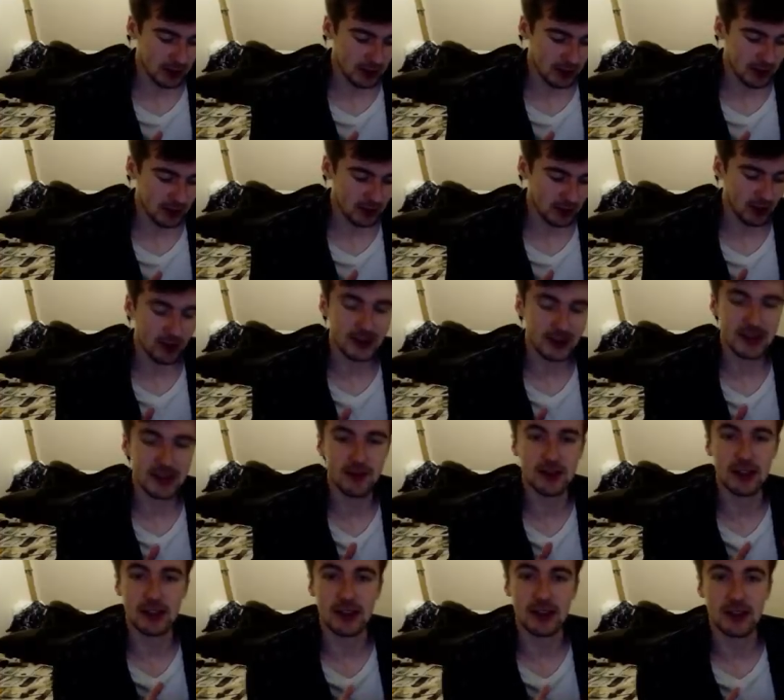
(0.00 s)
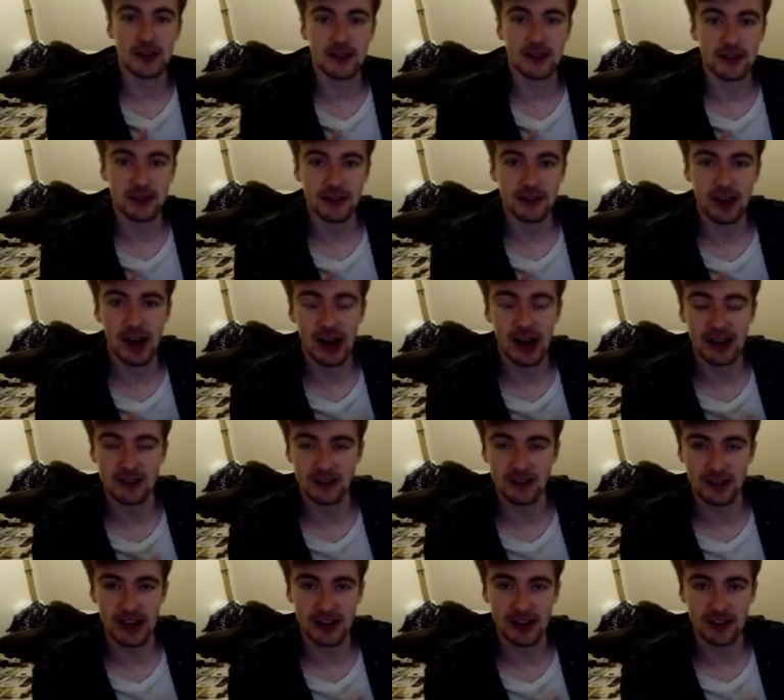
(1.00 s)
not leaving ties
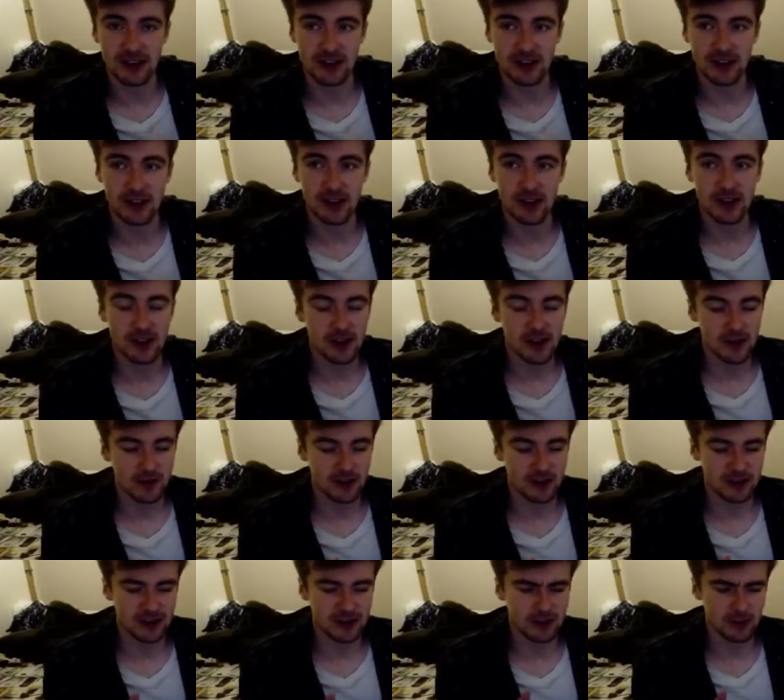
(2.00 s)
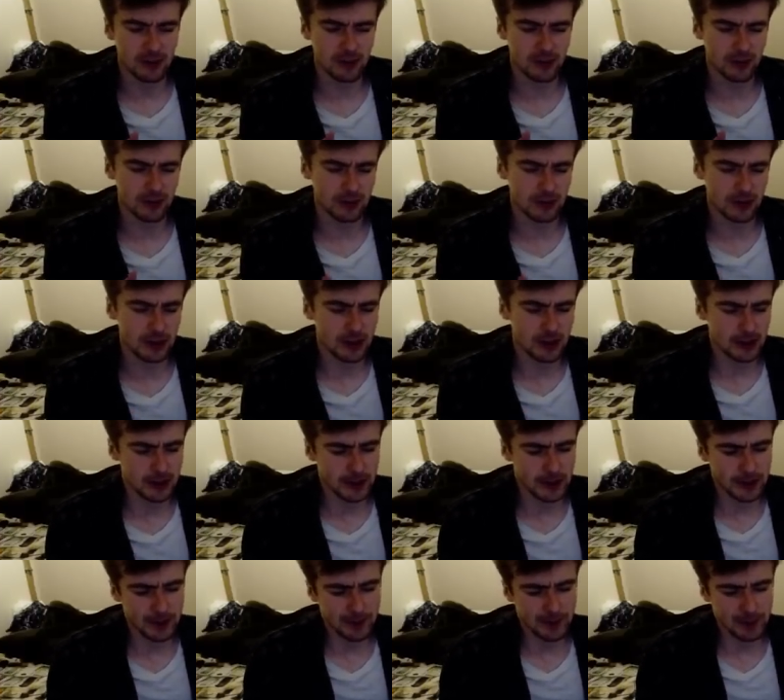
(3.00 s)
unended. For example,
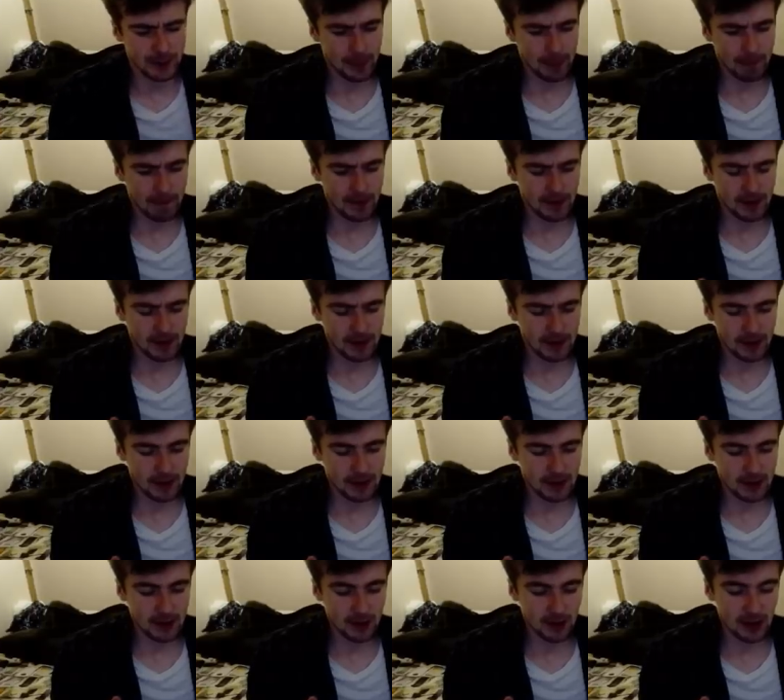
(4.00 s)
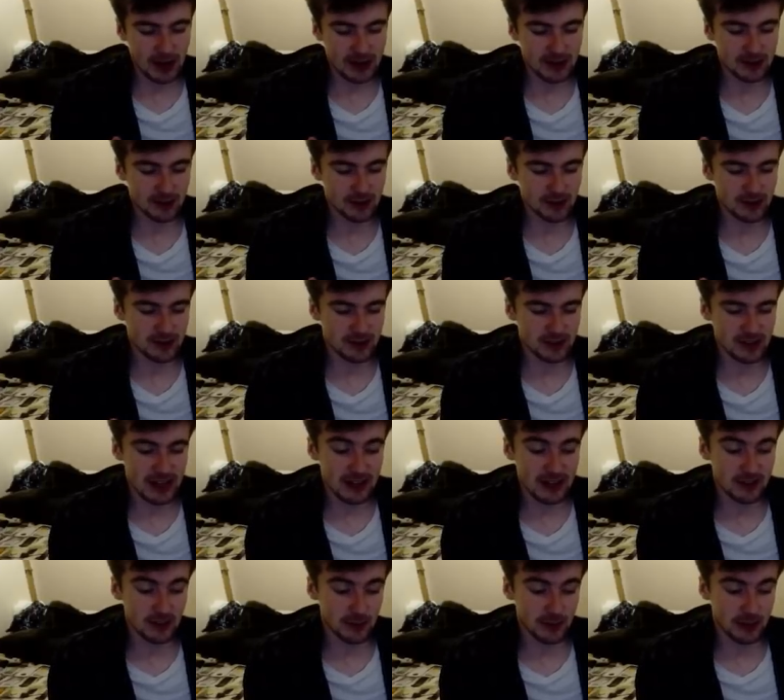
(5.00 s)
you guys will just say
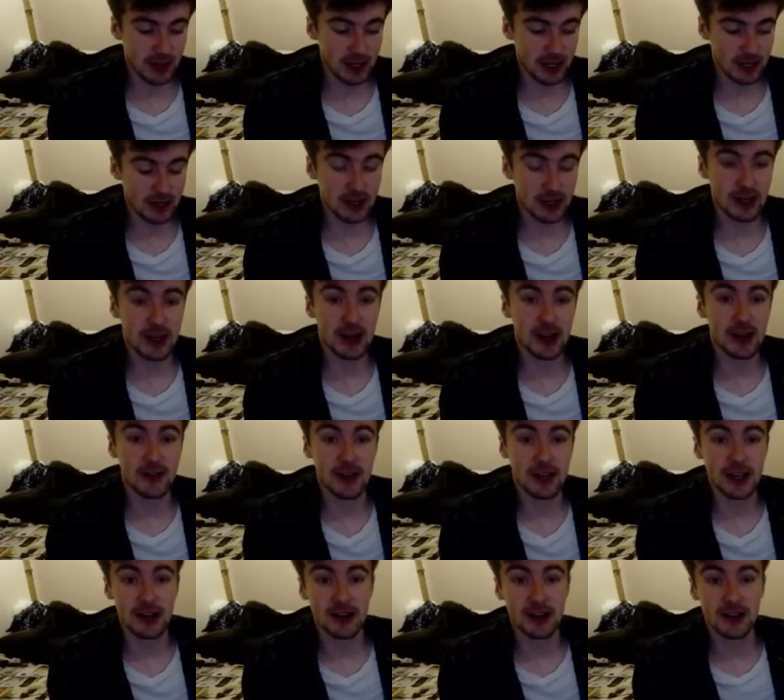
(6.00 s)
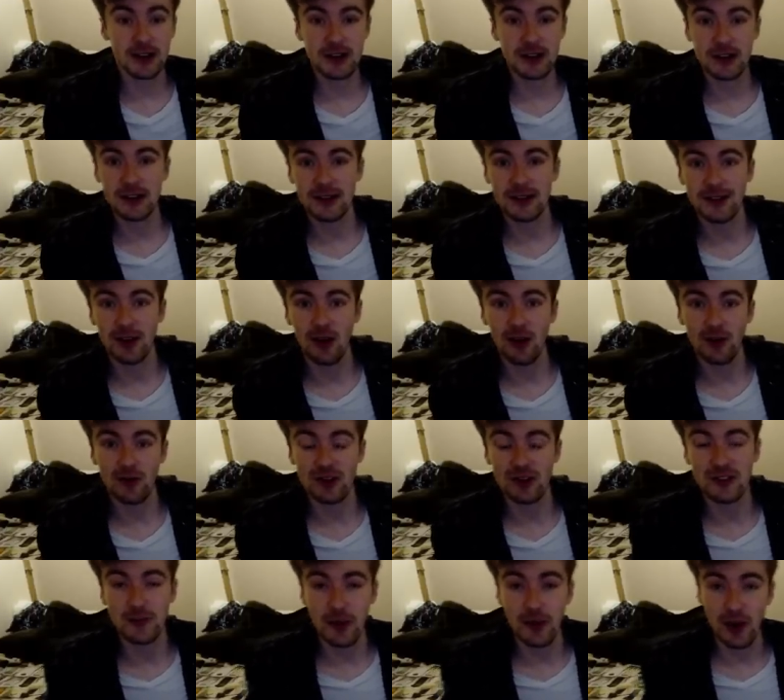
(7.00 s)
something and then not
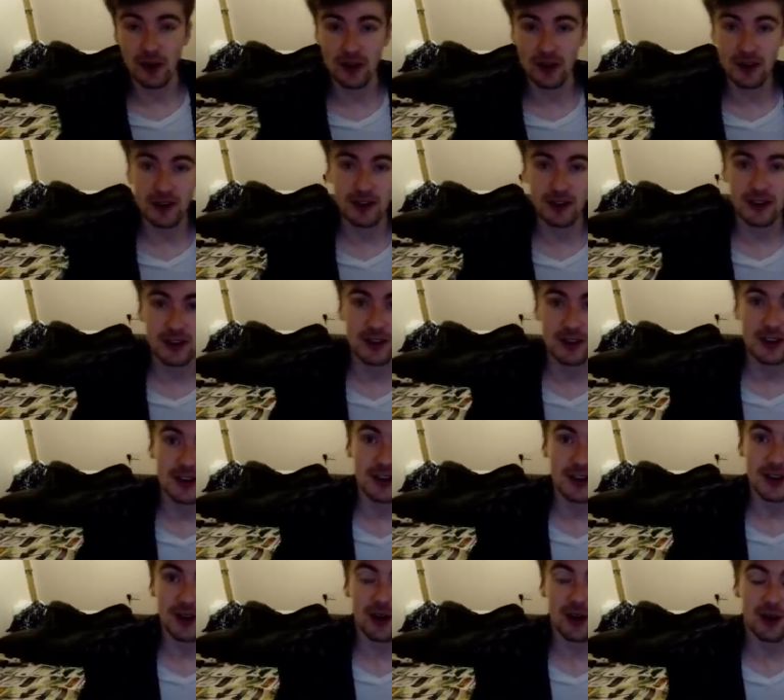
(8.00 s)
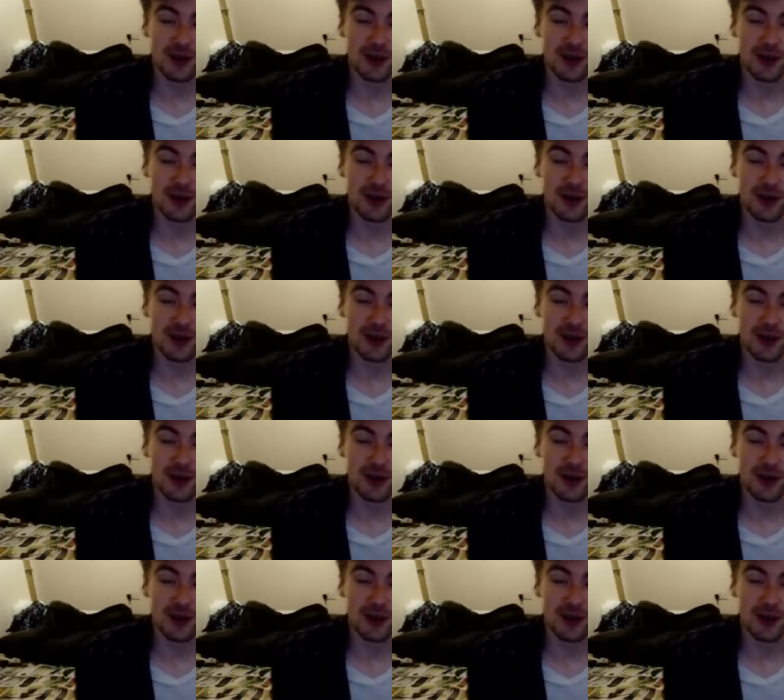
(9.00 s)
respond, or